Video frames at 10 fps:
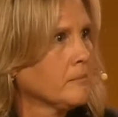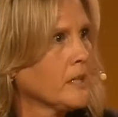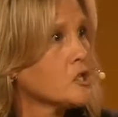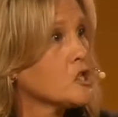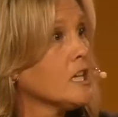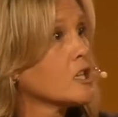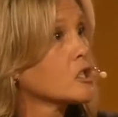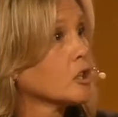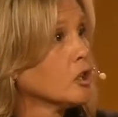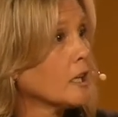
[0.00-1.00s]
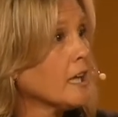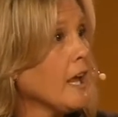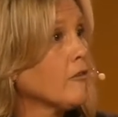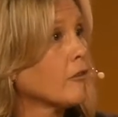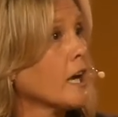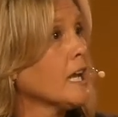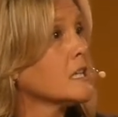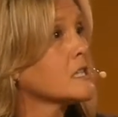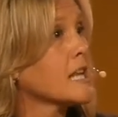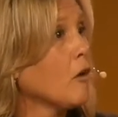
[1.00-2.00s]
She is looking for his
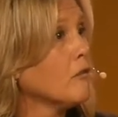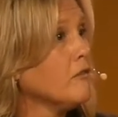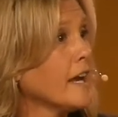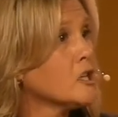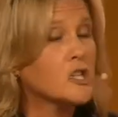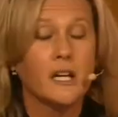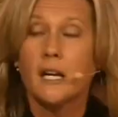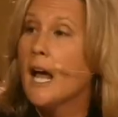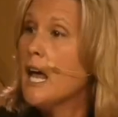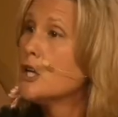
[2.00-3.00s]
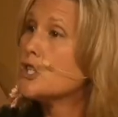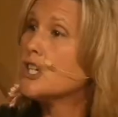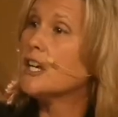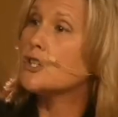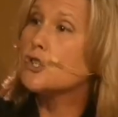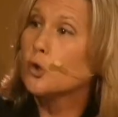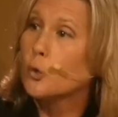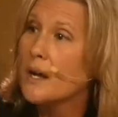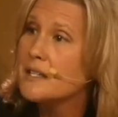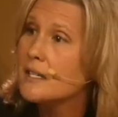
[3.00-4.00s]
salvation. She is
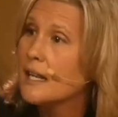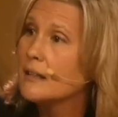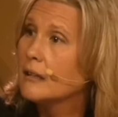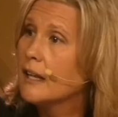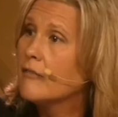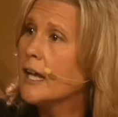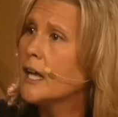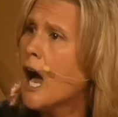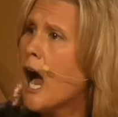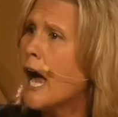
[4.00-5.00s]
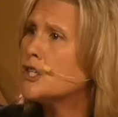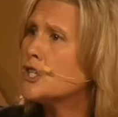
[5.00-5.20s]
trusting the living God.